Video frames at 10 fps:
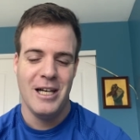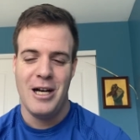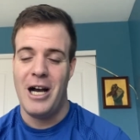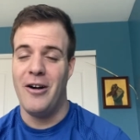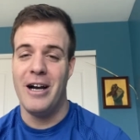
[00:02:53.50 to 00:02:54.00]

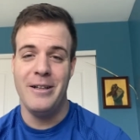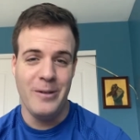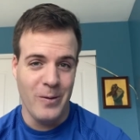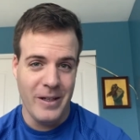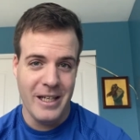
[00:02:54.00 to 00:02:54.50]
I like
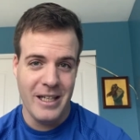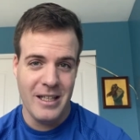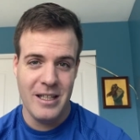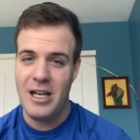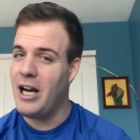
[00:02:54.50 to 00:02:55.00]
doing it.
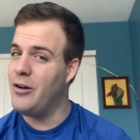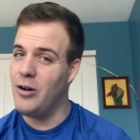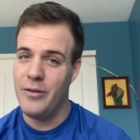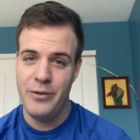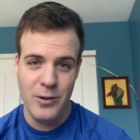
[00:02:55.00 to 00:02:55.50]
I
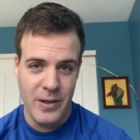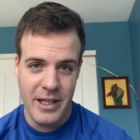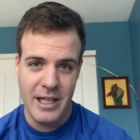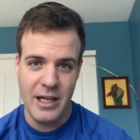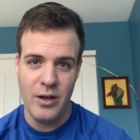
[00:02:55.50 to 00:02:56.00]
love doing
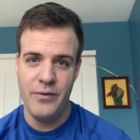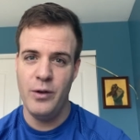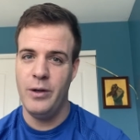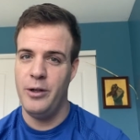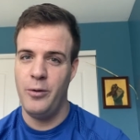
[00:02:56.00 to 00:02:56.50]
it. I love
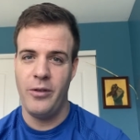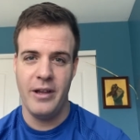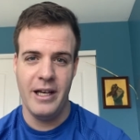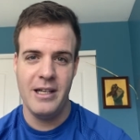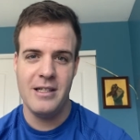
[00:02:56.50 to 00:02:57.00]
doing new
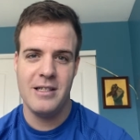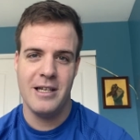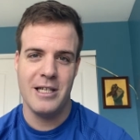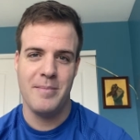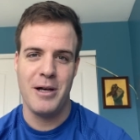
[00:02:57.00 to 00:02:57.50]
things,
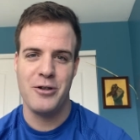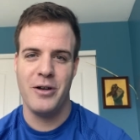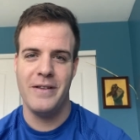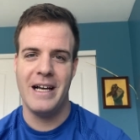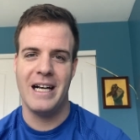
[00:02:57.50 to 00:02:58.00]
especially
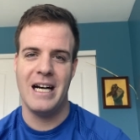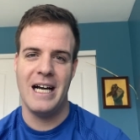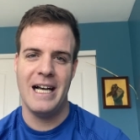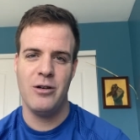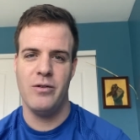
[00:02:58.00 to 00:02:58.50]
on that
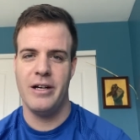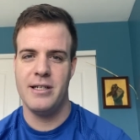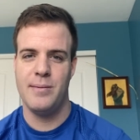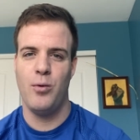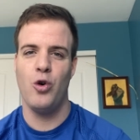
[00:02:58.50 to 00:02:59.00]
kayak when I
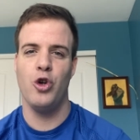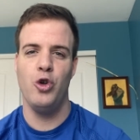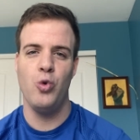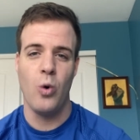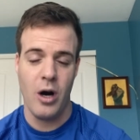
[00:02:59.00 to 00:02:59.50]
explore
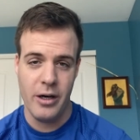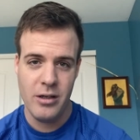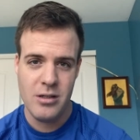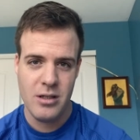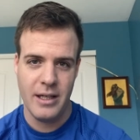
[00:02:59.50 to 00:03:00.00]
new waters.